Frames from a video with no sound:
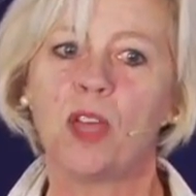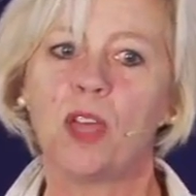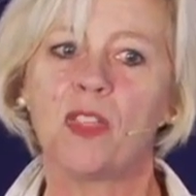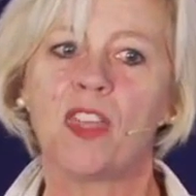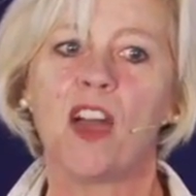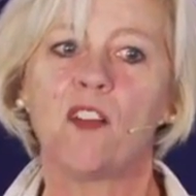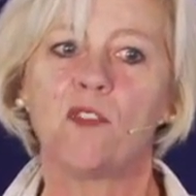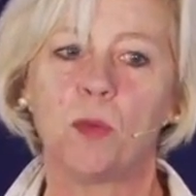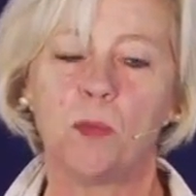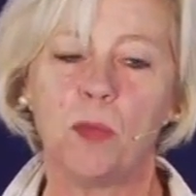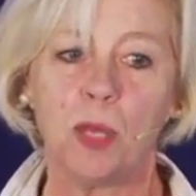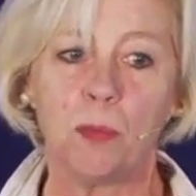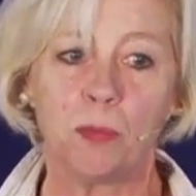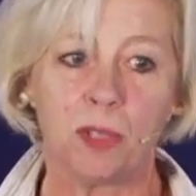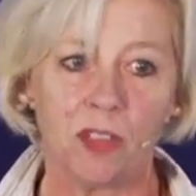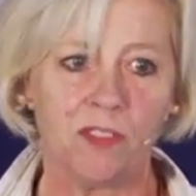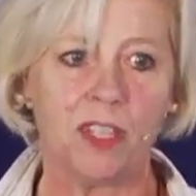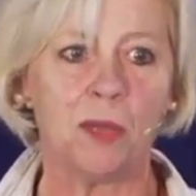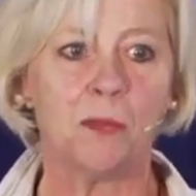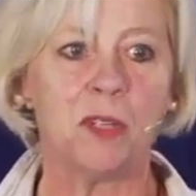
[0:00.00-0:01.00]
there for people
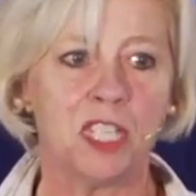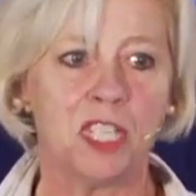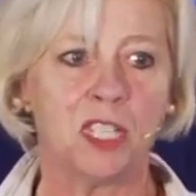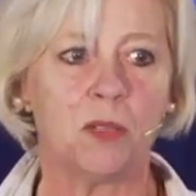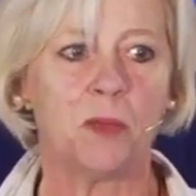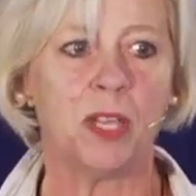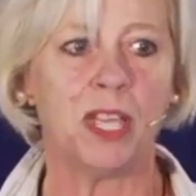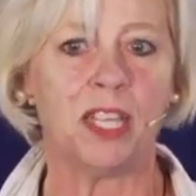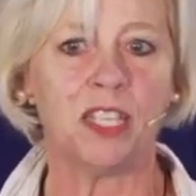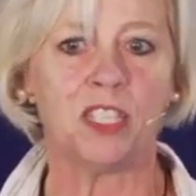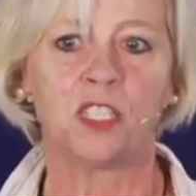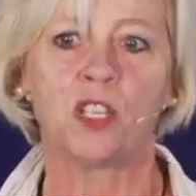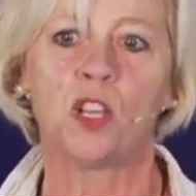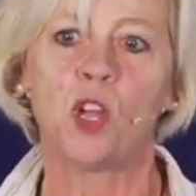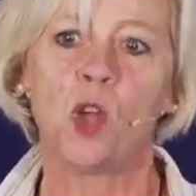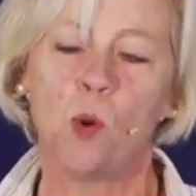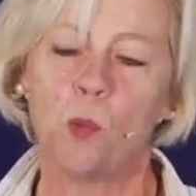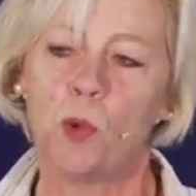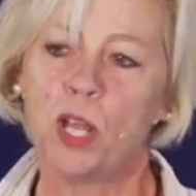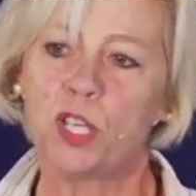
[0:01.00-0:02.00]
of limited means,
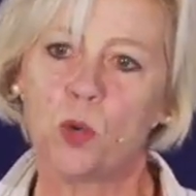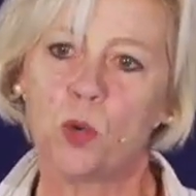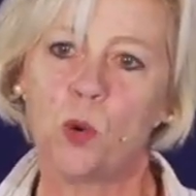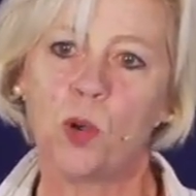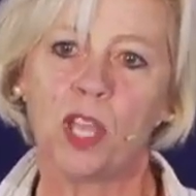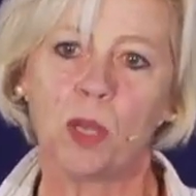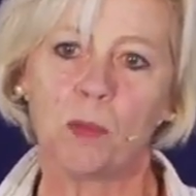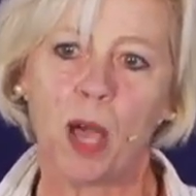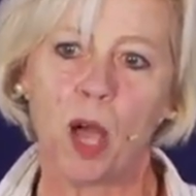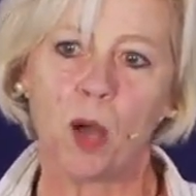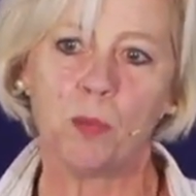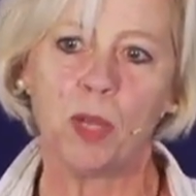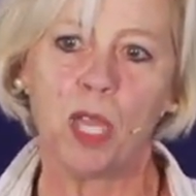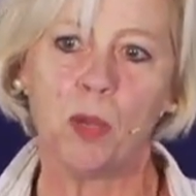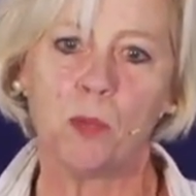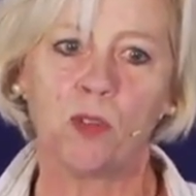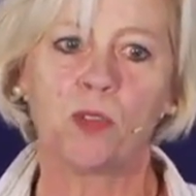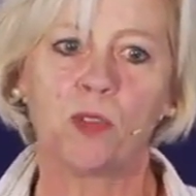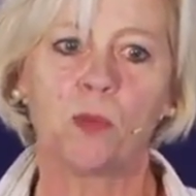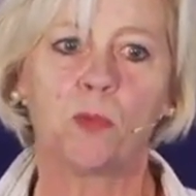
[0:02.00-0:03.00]
we're talking about
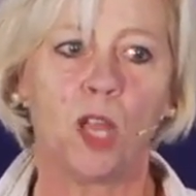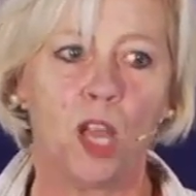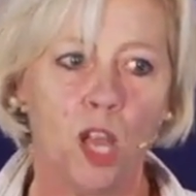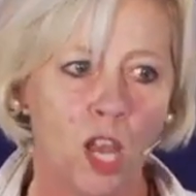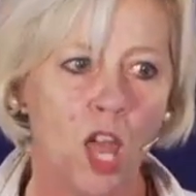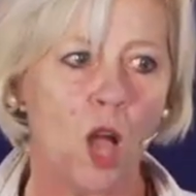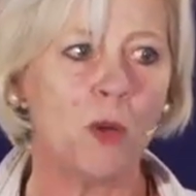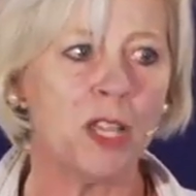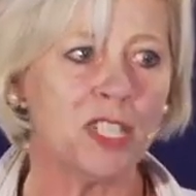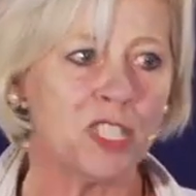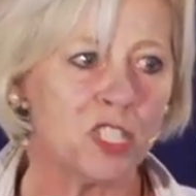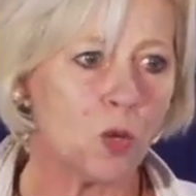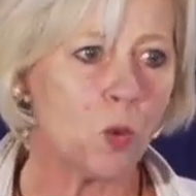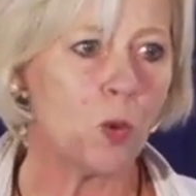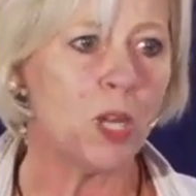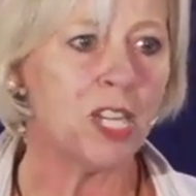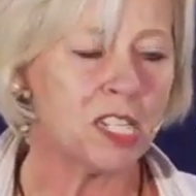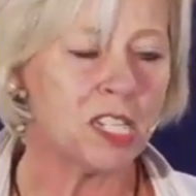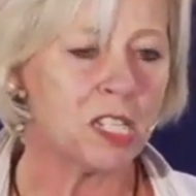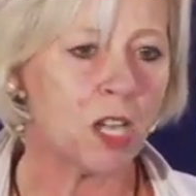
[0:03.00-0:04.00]
people from the lowest
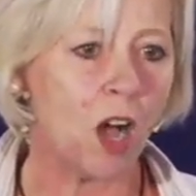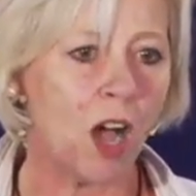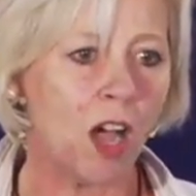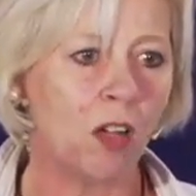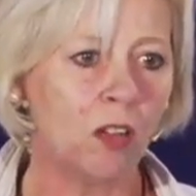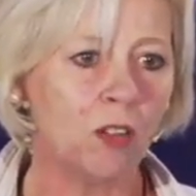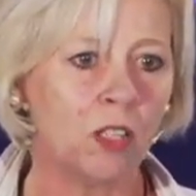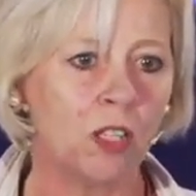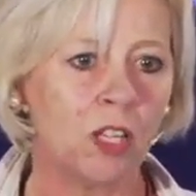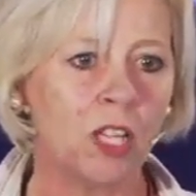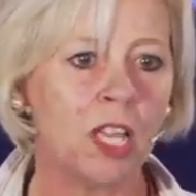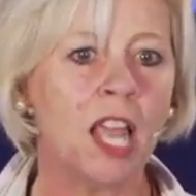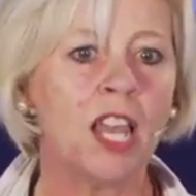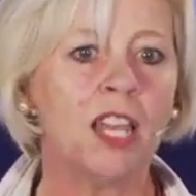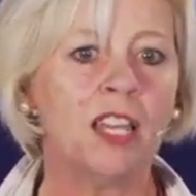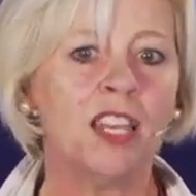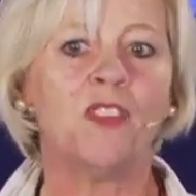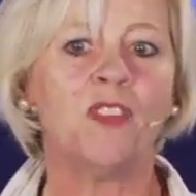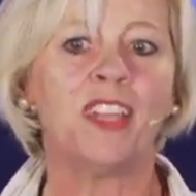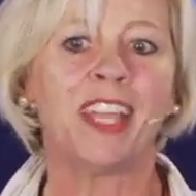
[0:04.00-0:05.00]
quintile
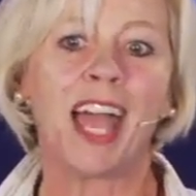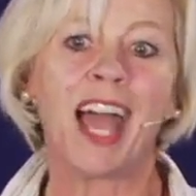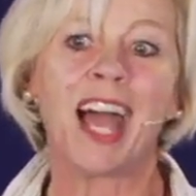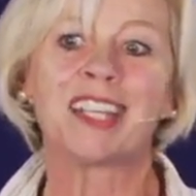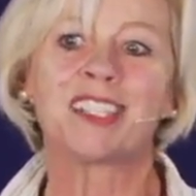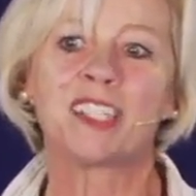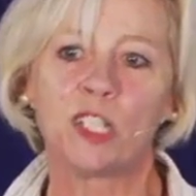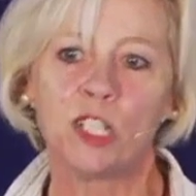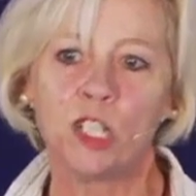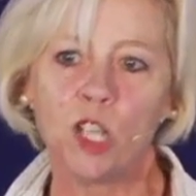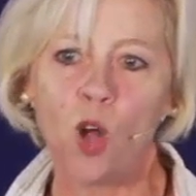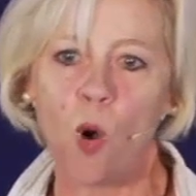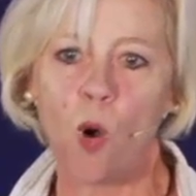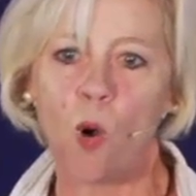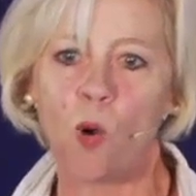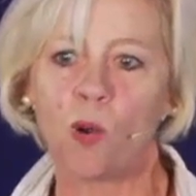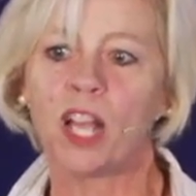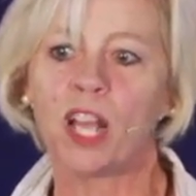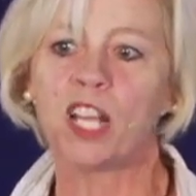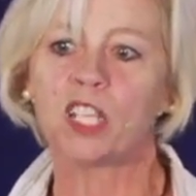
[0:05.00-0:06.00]
living as
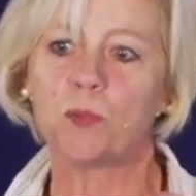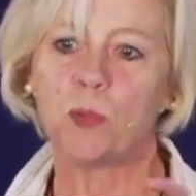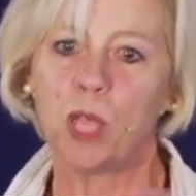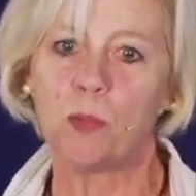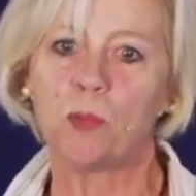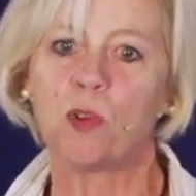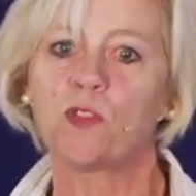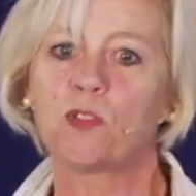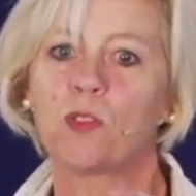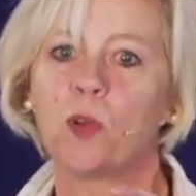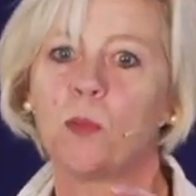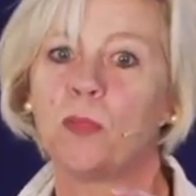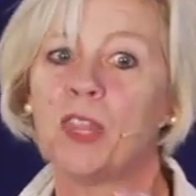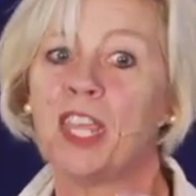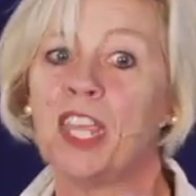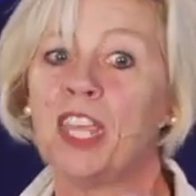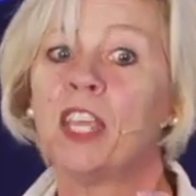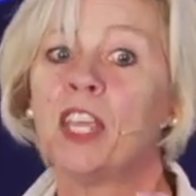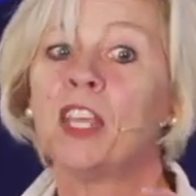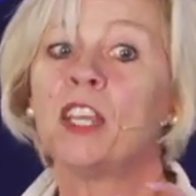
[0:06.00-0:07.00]
long as people from
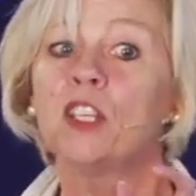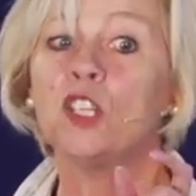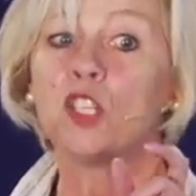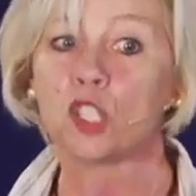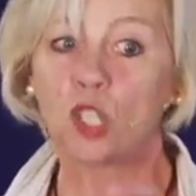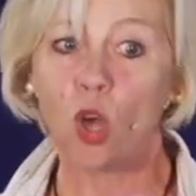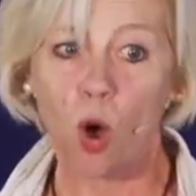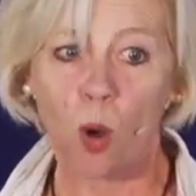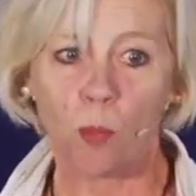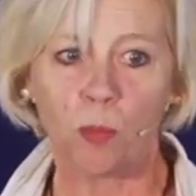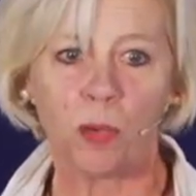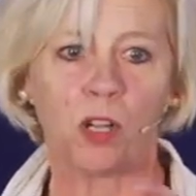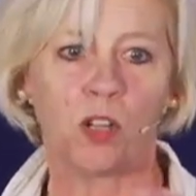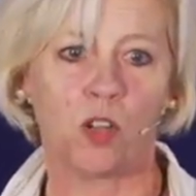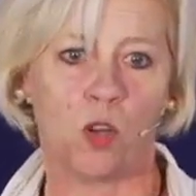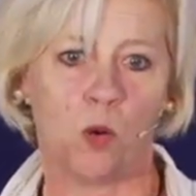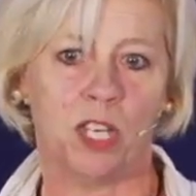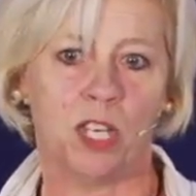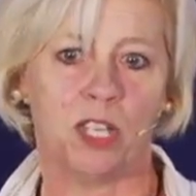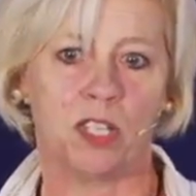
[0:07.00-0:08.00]
the top
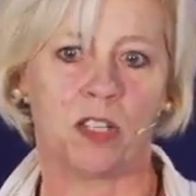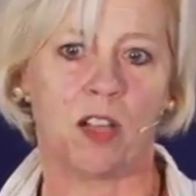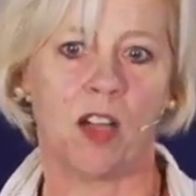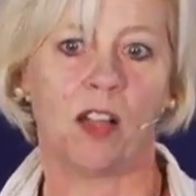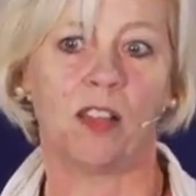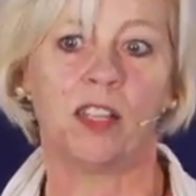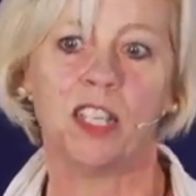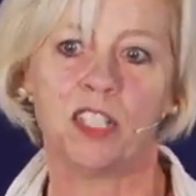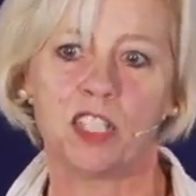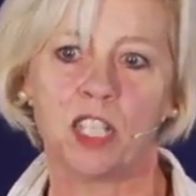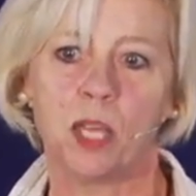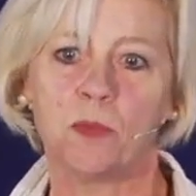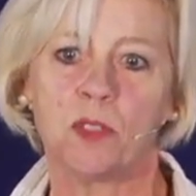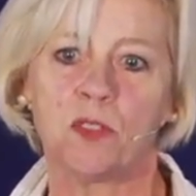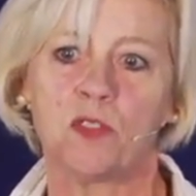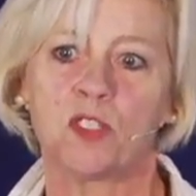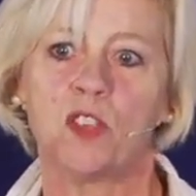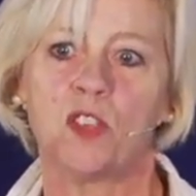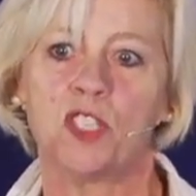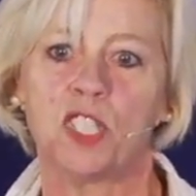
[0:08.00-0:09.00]
quintile in terms of
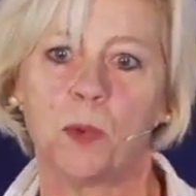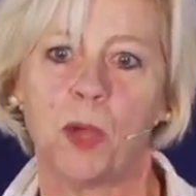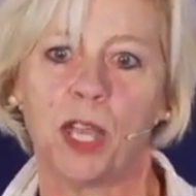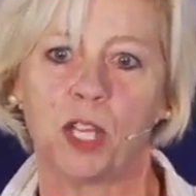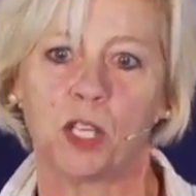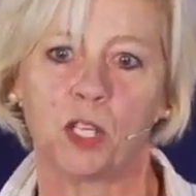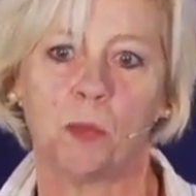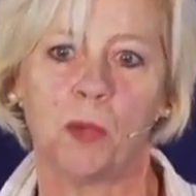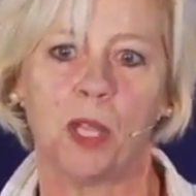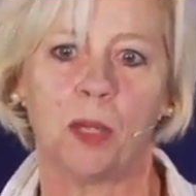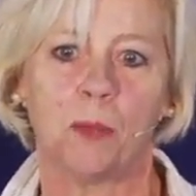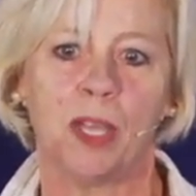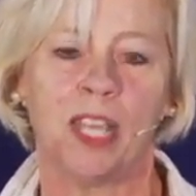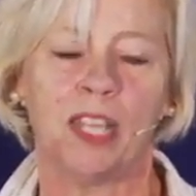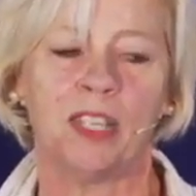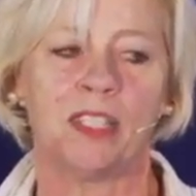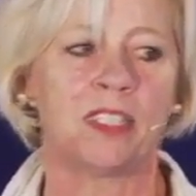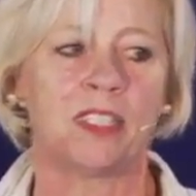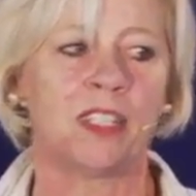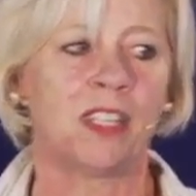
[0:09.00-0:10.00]
socioeconomic
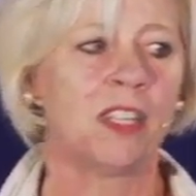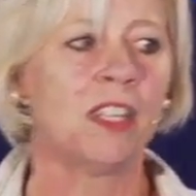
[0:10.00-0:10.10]
means.